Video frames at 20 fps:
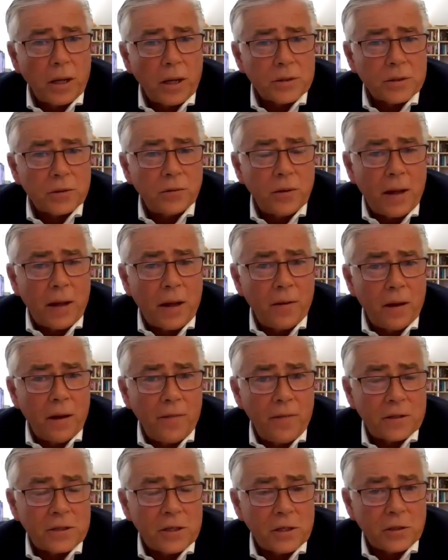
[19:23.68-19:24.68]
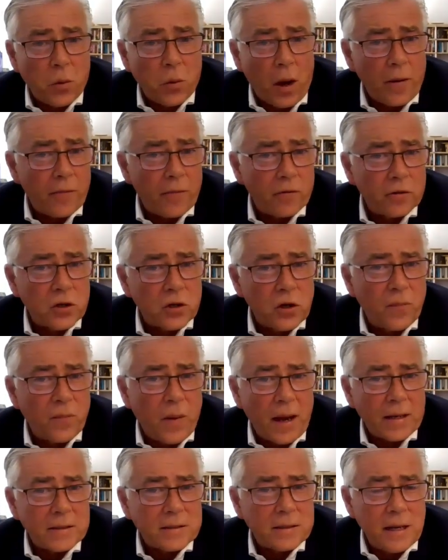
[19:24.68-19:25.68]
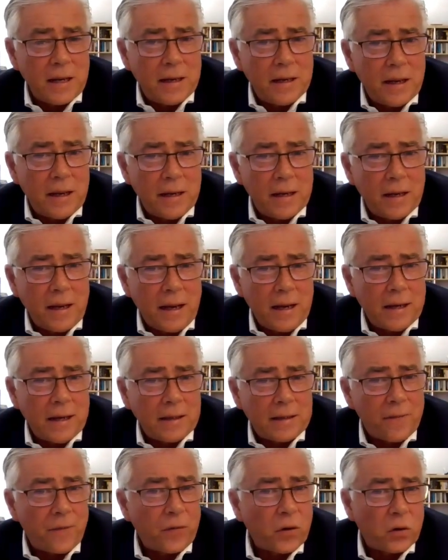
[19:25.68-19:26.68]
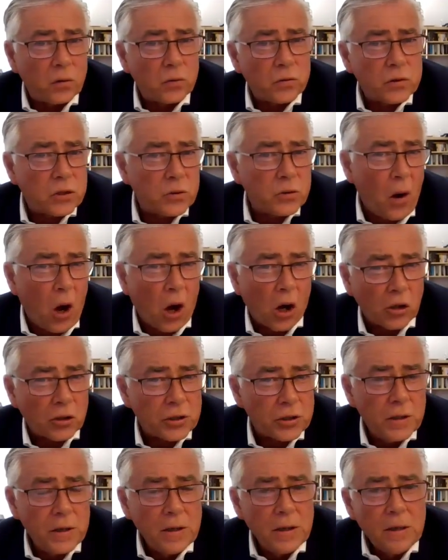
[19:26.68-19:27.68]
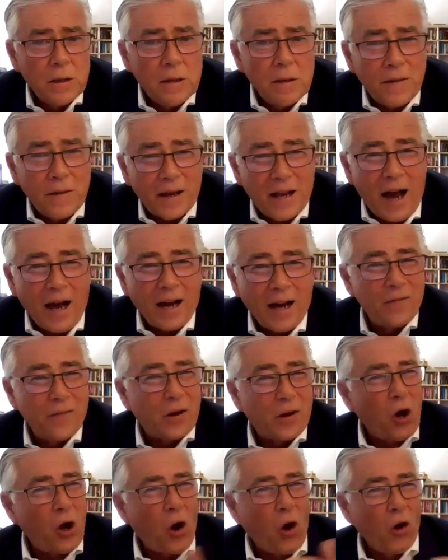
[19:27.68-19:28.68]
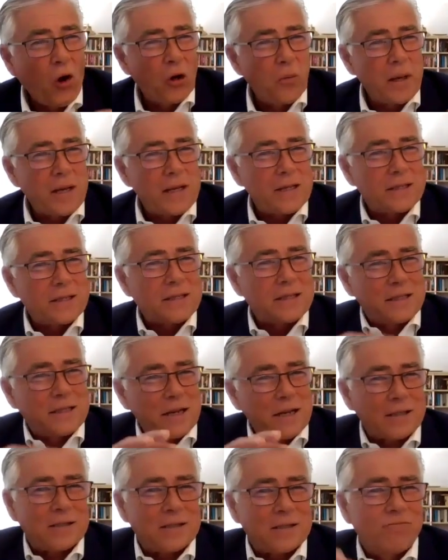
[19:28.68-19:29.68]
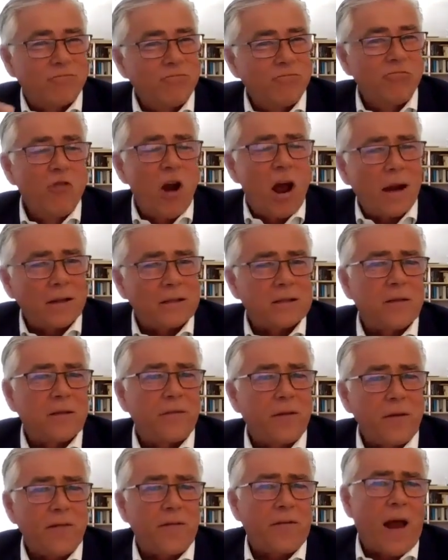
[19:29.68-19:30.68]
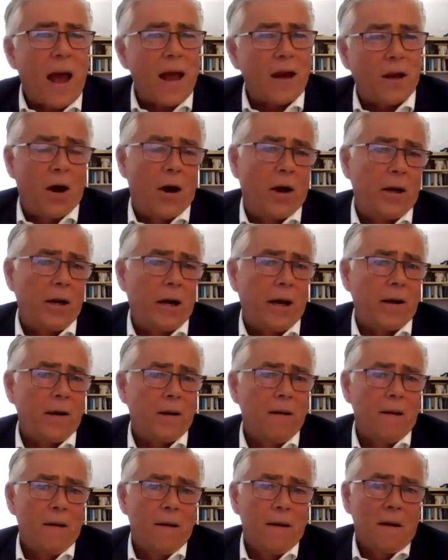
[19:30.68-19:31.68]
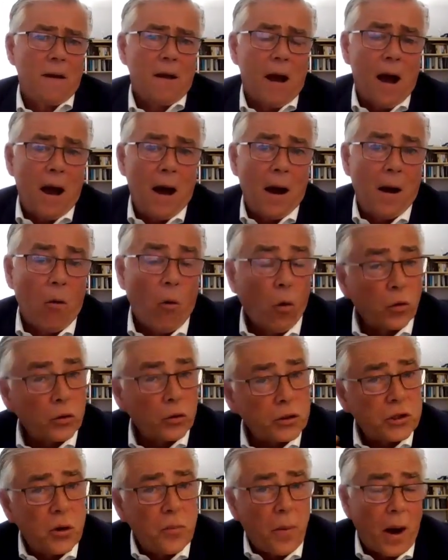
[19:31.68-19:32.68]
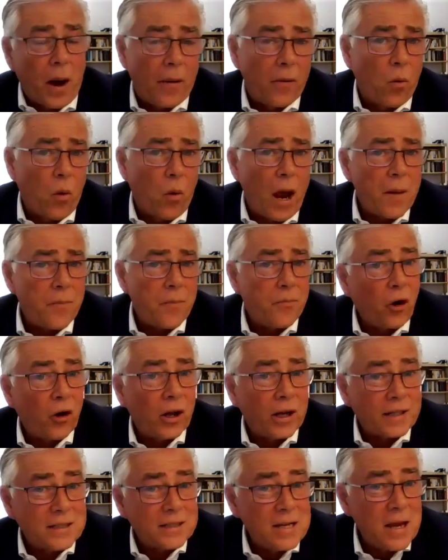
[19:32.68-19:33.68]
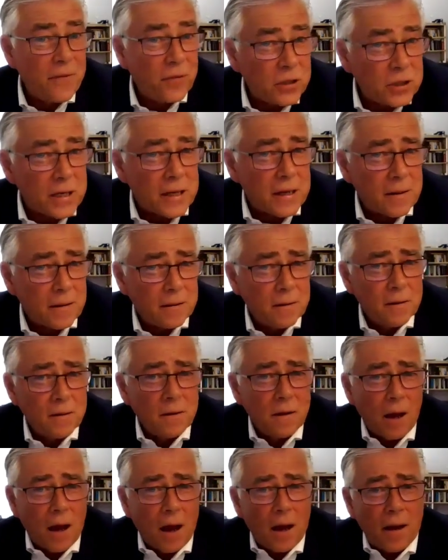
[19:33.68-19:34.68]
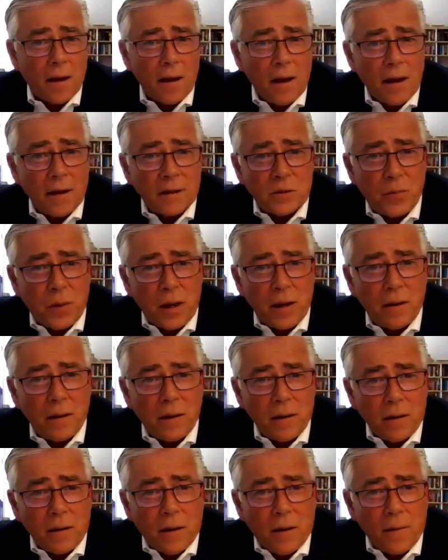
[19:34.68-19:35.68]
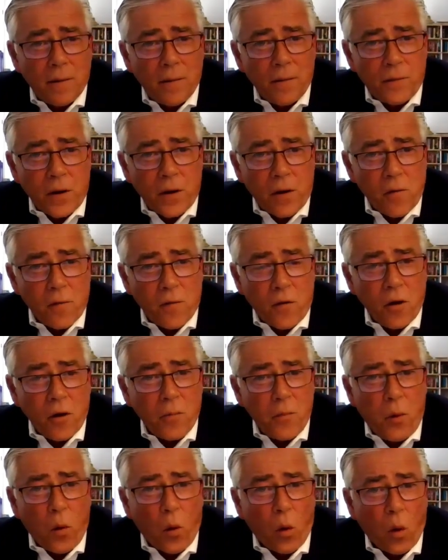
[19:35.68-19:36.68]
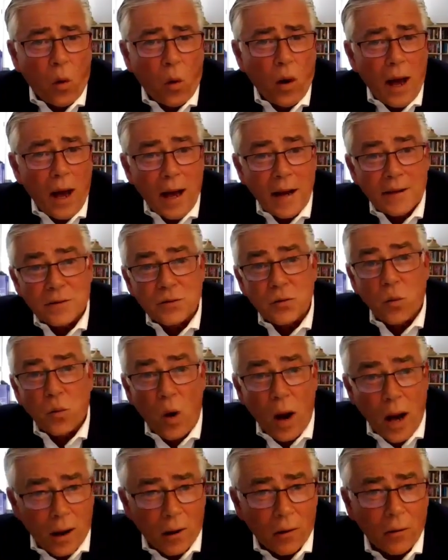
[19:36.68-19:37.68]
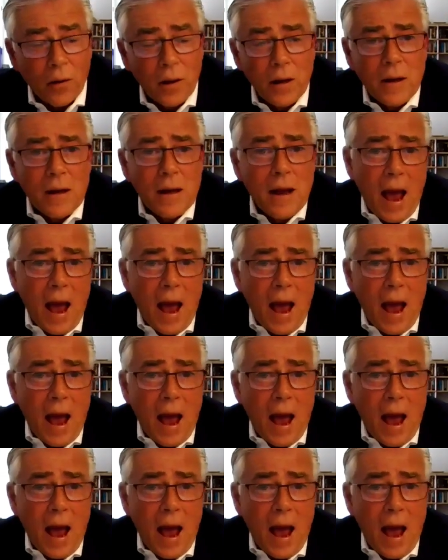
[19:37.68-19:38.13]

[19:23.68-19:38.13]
puzzle, and this is why the Reserve Bank's in a difficult spot. The kind of economy's just relatively flatlining. Also, by the way, productivity has been very, very poor as well.